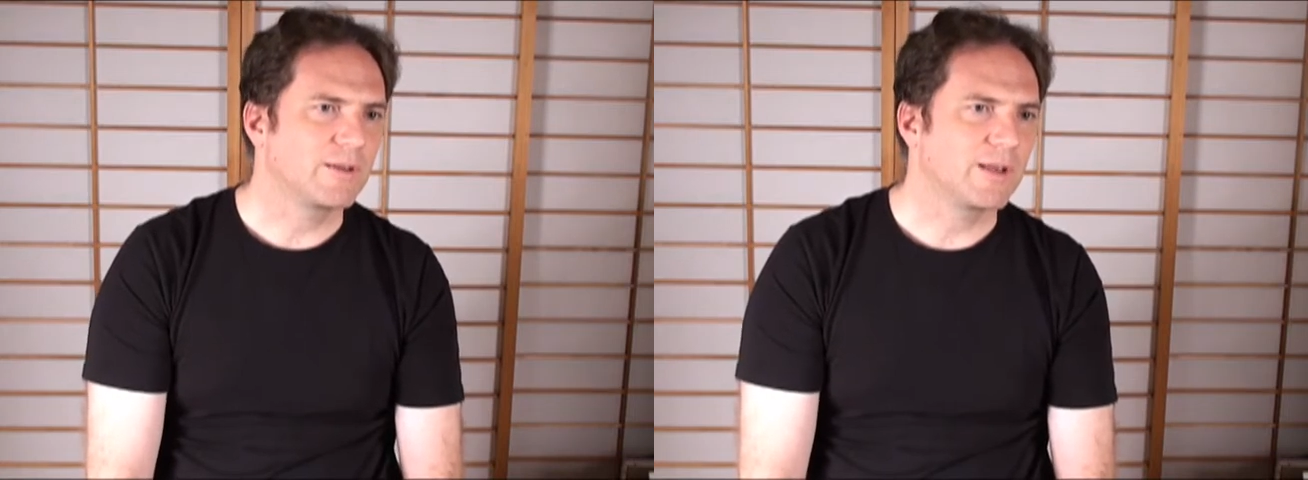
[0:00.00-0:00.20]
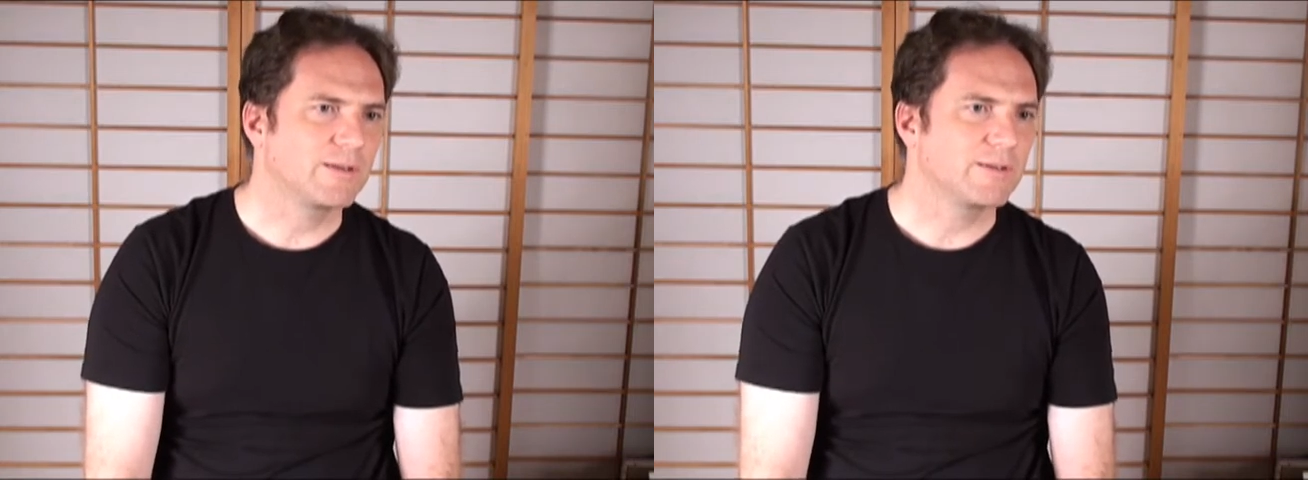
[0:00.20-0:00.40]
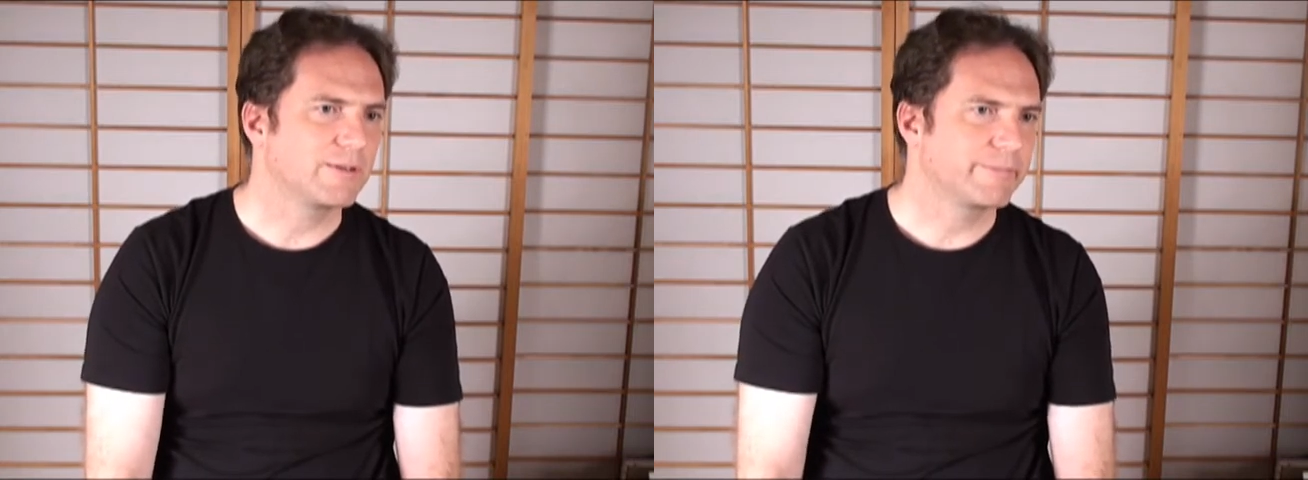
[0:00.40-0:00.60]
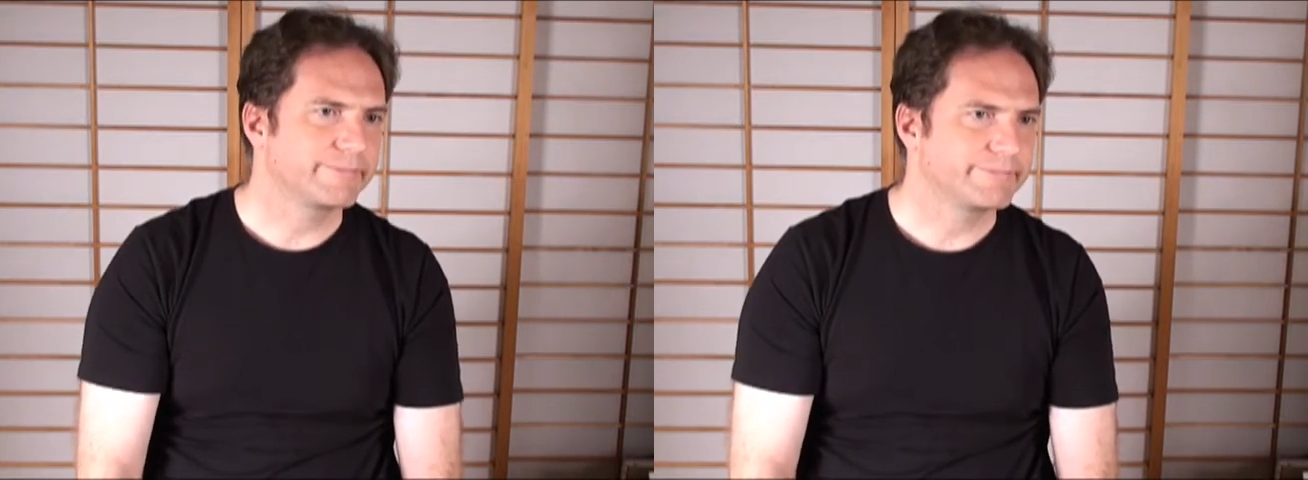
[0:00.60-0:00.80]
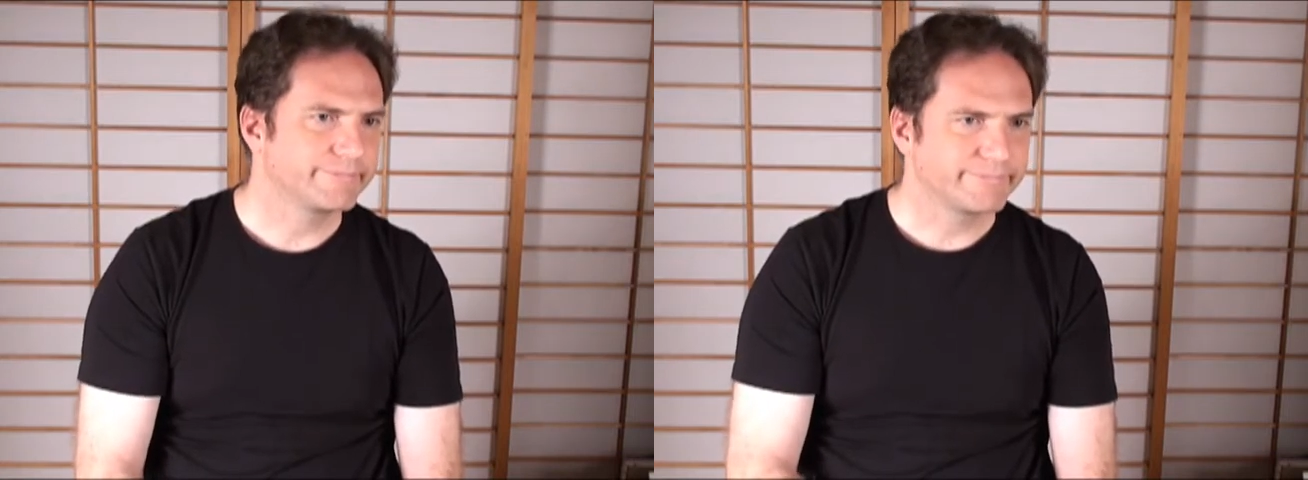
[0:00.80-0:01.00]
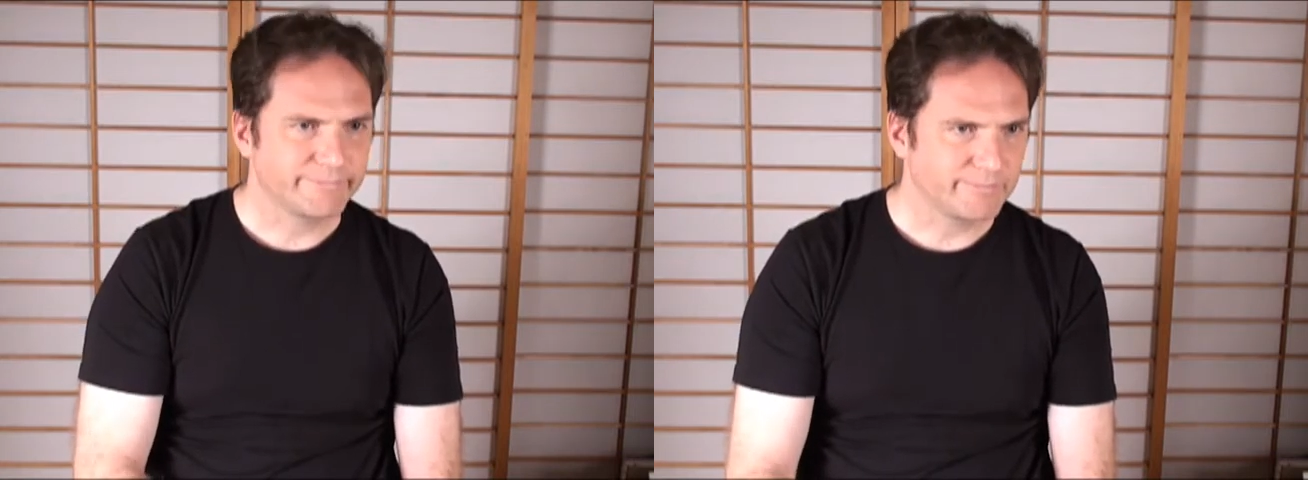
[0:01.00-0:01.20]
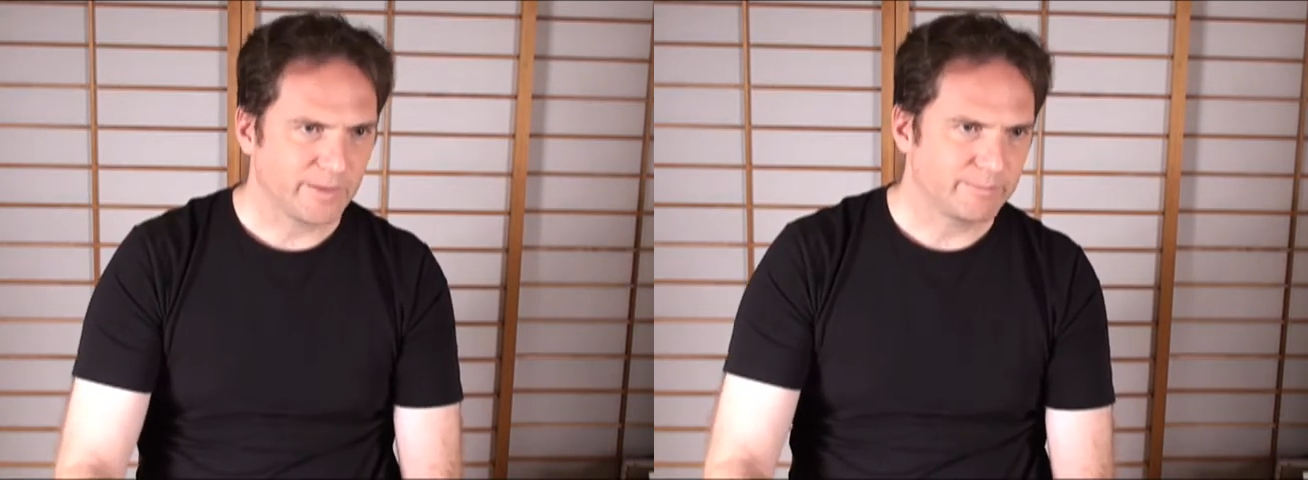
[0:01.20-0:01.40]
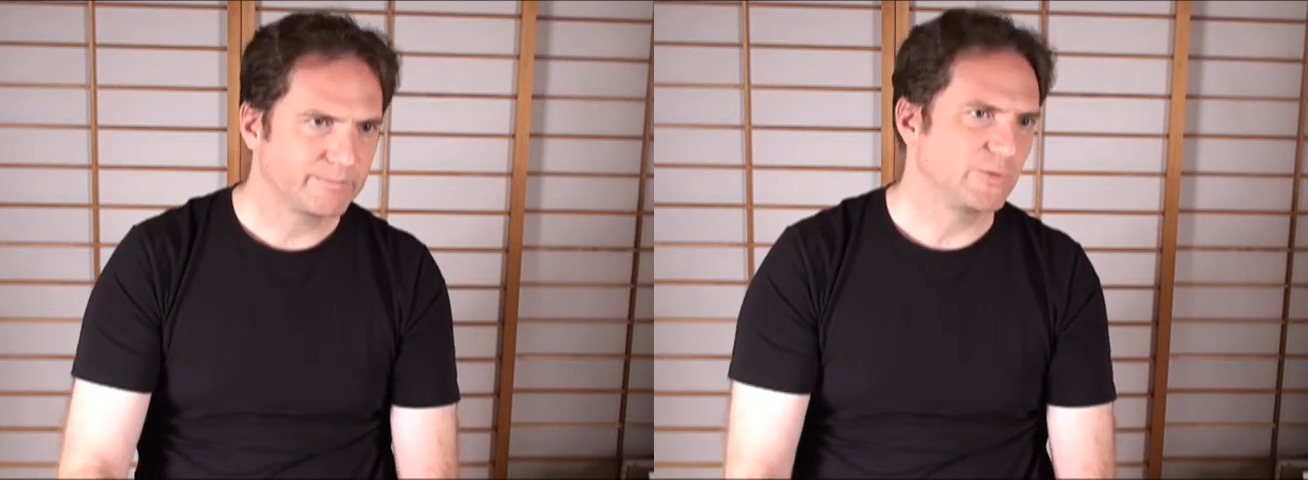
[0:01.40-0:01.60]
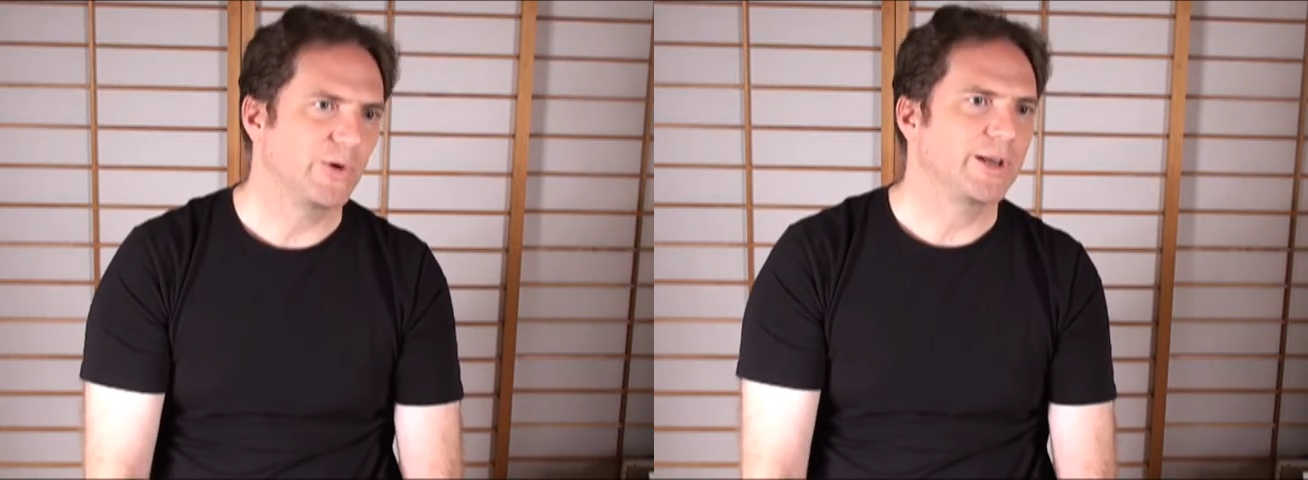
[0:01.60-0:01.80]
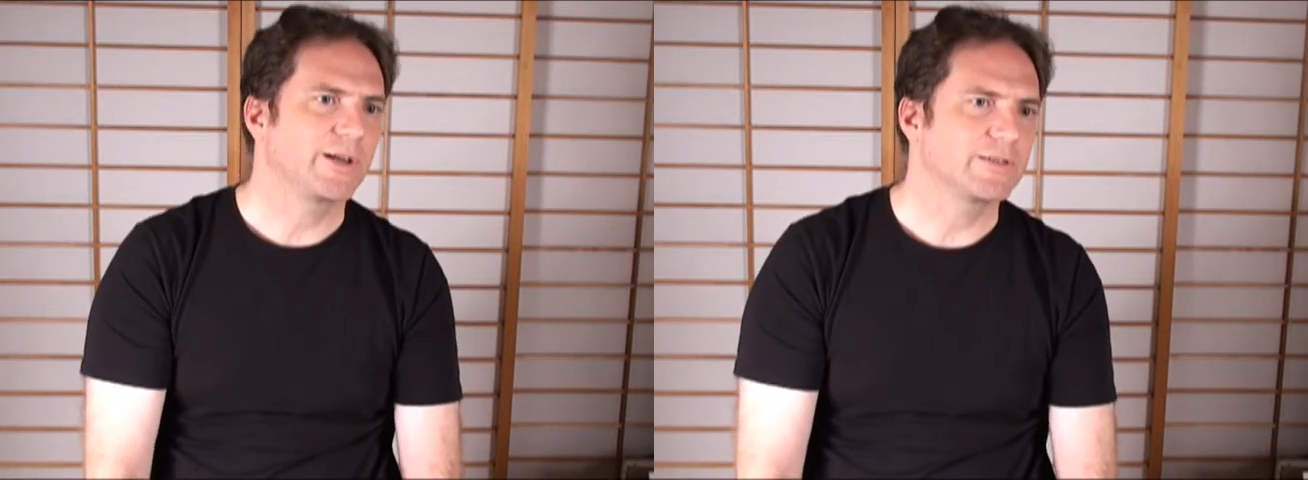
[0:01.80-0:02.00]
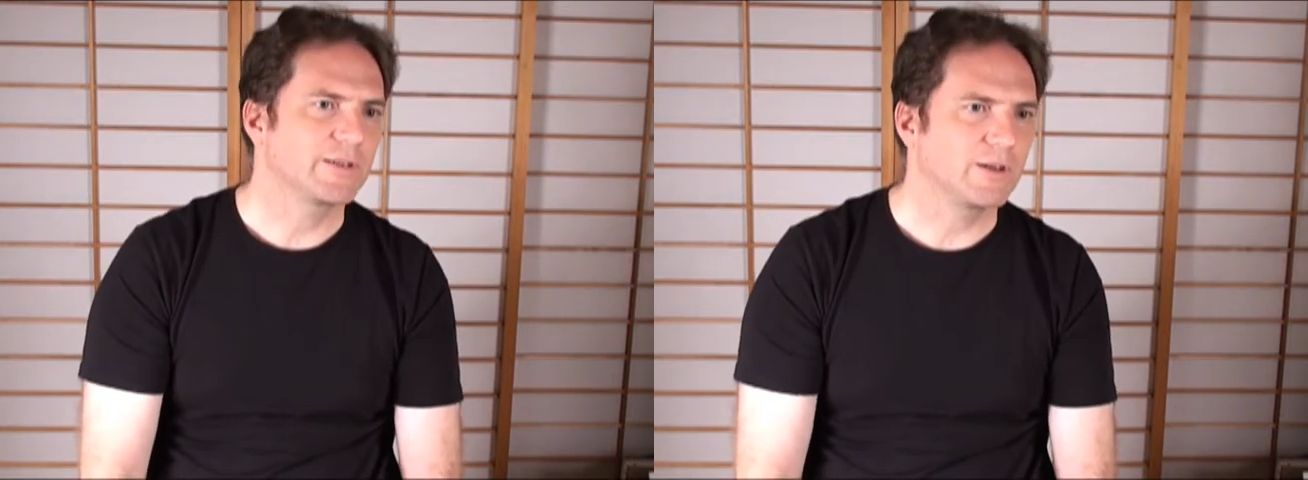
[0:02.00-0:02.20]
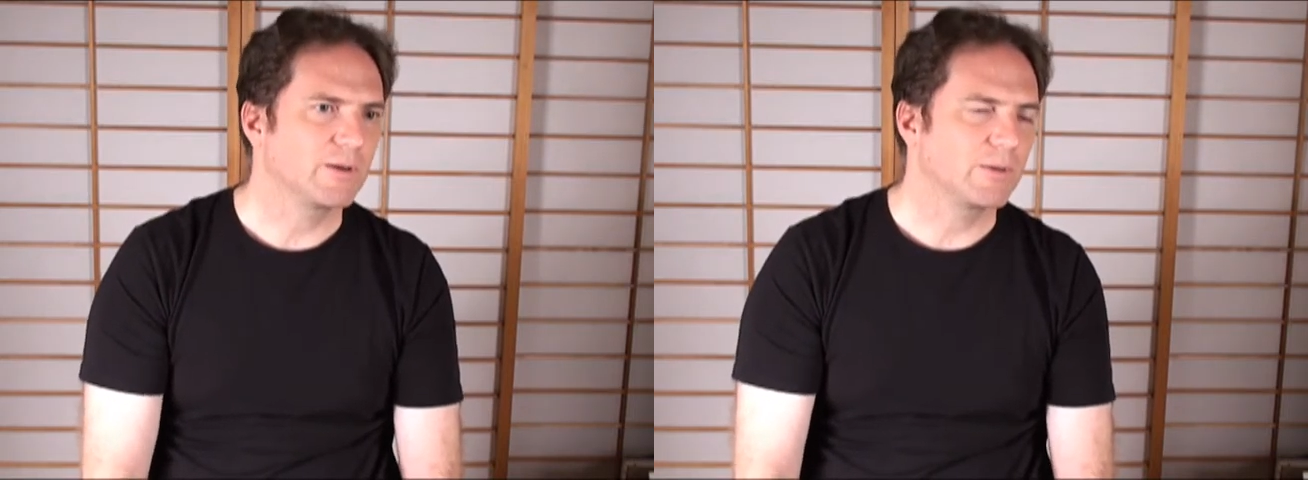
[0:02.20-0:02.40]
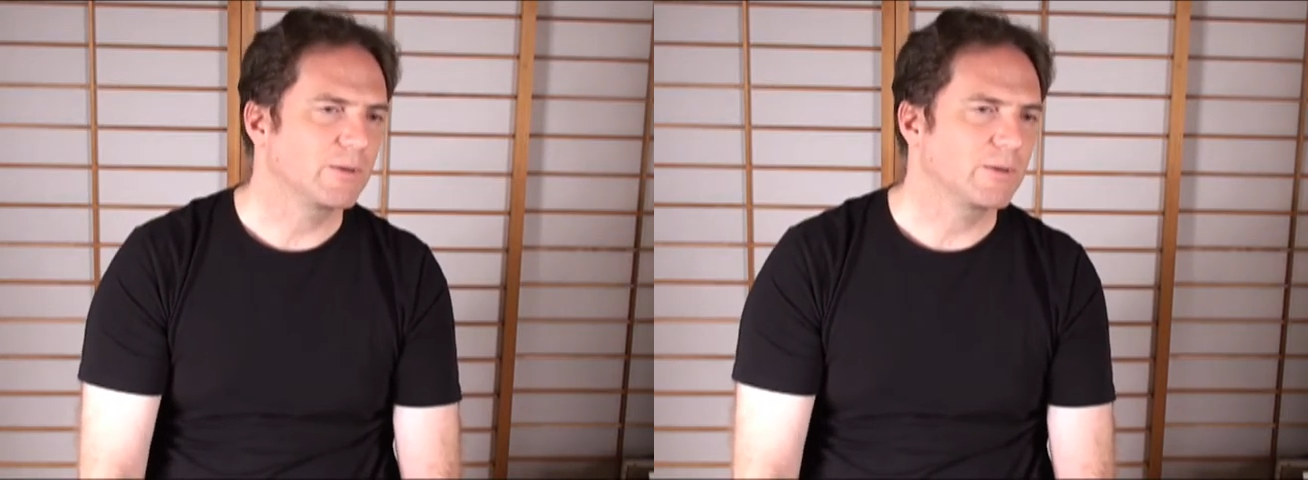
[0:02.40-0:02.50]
says joint custody,